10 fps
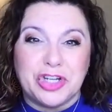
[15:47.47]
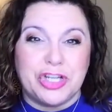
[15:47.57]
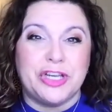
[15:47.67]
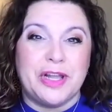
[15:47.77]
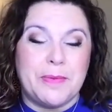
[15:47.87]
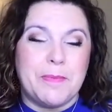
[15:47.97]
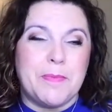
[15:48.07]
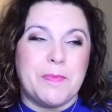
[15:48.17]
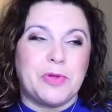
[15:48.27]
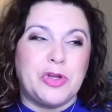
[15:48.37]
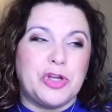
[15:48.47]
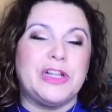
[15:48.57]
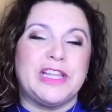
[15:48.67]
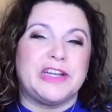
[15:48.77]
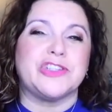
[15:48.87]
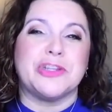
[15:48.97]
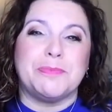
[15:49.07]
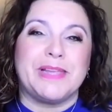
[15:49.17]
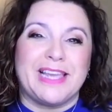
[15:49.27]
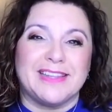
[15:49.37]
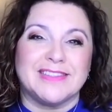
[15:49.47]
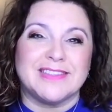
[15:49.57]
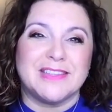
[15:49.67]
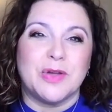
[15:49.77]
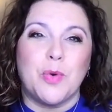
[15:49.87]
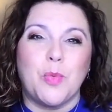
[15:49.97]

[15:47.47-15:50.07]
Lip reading: good leadership begins.